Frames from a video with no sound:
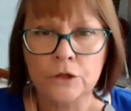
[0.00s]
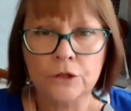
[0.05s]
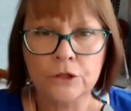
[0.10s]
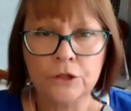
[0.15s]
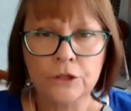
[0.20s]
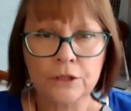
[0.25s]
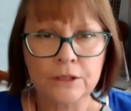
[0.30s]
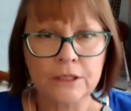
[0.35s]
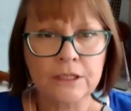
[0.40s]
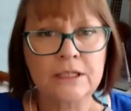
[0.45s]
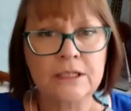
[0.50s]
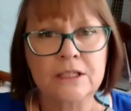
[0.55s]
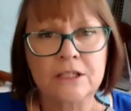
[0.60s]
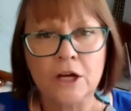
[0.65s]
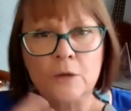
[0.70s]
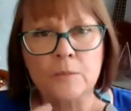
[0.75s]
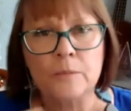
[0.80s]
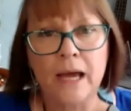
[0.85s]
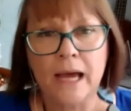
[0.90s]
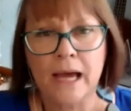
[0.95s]
You just
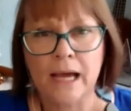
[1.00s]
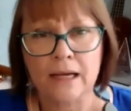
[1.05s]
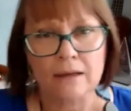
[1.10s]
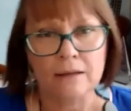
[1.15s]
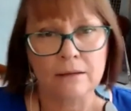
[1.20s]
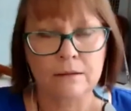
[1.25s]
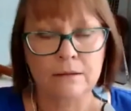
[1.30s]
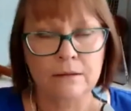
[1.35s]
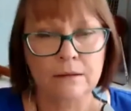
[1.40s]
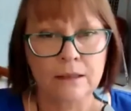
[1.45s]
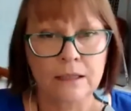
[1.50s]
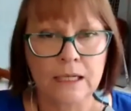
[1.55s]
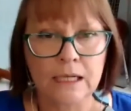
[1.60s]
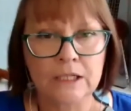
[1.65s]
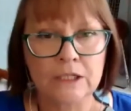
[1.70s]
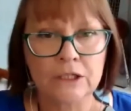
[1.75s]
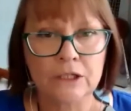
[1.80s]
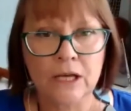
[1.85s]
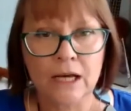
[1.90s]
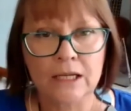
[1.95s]
go back
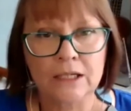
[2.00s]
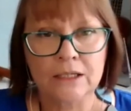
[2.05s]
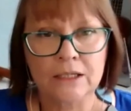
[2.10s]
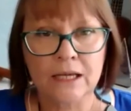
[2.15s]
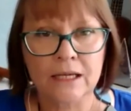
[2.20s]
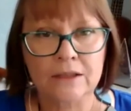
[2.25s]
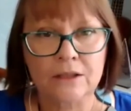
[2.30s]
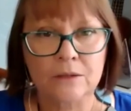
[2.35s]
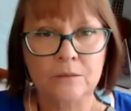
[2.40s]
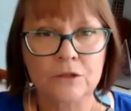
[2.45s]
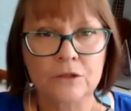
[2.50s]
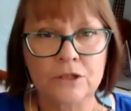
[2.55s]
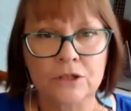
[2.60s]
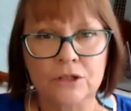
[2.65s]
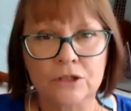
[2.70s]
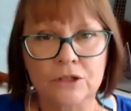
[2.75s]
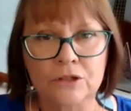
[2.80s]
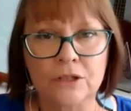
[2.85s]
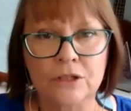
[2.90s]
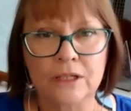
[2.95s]
and get them to
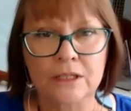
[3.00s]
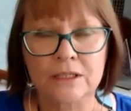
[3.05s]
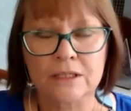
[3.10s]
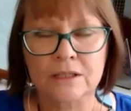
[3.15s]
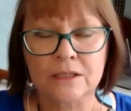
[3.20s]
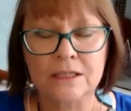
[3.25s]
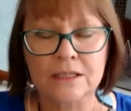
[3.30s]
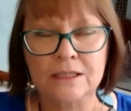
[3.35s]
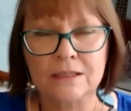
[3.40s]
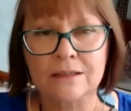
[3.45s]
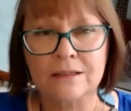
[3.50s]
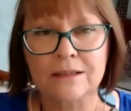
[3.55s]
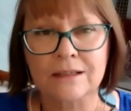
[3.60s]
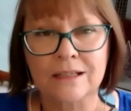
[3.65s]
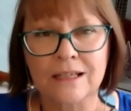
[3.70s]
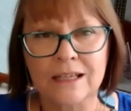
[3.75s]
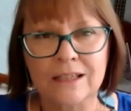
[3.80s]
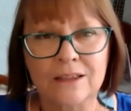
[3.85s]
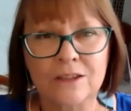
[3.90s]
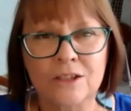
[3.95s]
do that. So
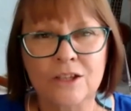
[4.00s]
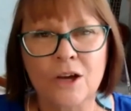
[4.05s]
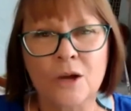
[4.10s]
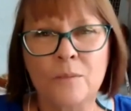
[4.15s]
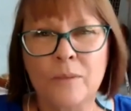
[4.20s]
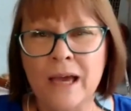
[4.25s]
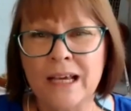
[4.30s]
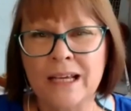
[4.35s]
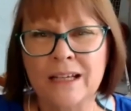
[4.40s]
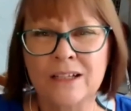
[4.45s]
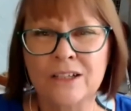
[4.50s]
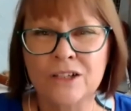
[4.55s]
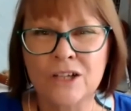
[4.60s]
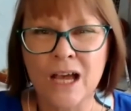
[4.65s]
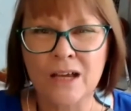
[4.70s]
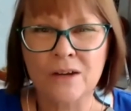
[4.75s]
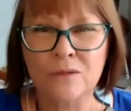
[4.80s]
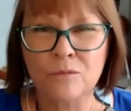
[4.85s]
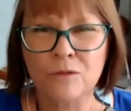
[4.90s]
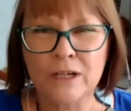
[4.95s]
go back and
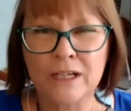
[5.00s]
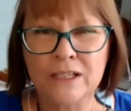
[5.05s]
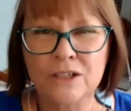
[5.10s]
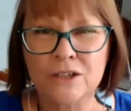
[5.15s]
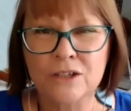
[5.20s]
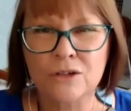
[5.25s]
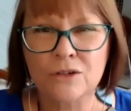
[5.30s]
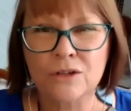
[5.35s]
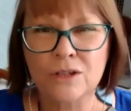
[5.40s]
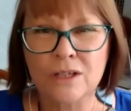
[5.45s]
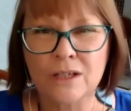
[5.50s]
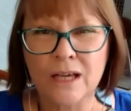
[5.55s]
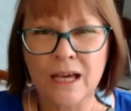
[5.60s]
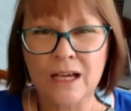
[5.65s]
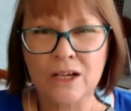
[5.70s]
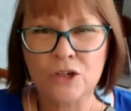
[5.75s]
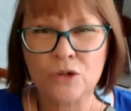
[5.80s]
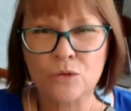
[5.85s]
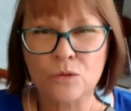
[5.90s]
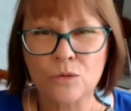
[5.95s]
redo the
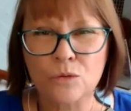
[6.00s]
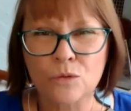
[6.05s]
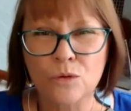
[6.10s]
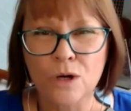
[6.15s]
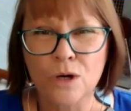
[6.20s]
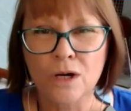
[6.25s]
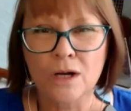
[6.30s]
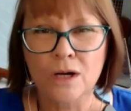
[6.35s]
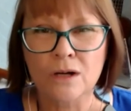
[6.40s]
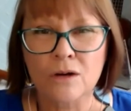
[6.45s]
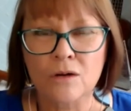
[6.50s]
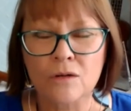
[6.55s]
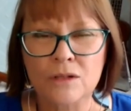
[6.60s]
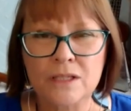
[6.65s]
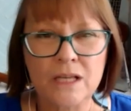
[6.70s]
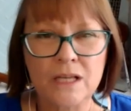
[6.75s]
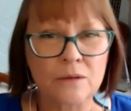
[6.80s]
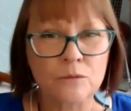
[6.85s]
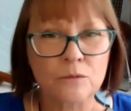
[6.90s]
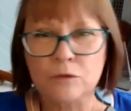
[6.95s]
actual
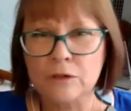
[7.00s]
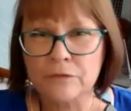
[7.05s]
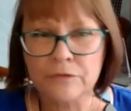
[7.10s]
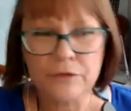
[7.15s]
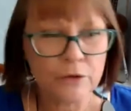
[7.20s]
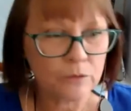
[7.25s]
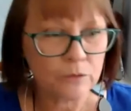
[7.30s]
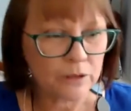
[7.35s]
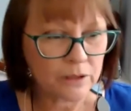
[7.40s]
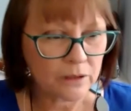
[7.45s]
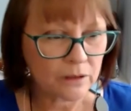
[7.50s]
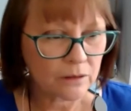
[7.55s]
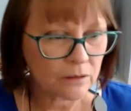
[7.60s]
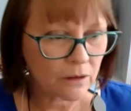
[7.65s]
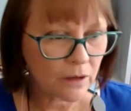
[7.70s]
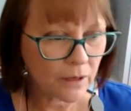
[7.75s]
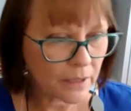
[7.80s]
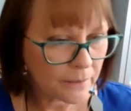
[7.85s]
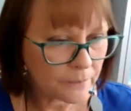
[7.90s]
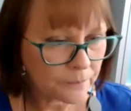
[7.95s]
concept, review it.
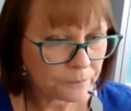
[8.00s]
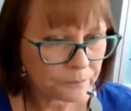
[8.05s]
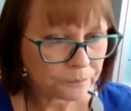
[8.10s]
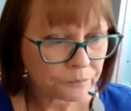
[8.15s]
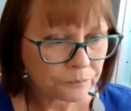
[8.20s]
Alrighty.